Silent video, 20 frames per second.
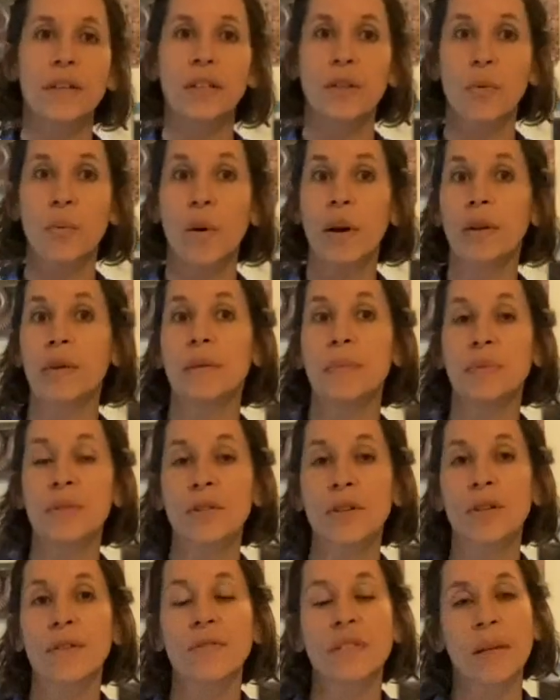you want to
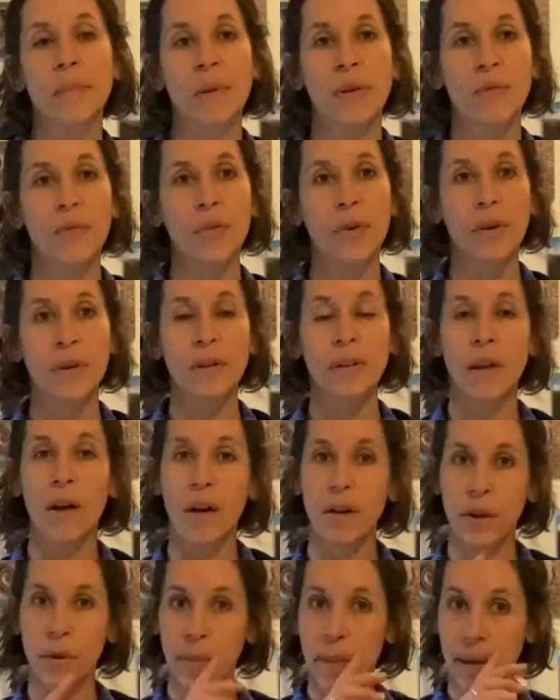observe something for a
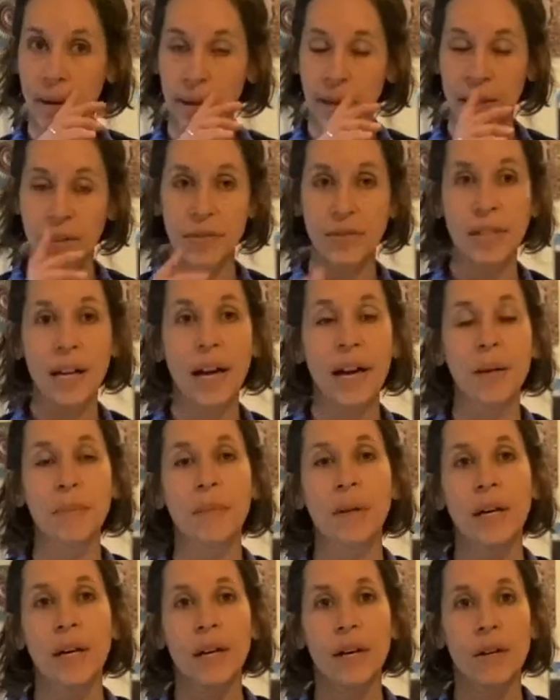longer period of time.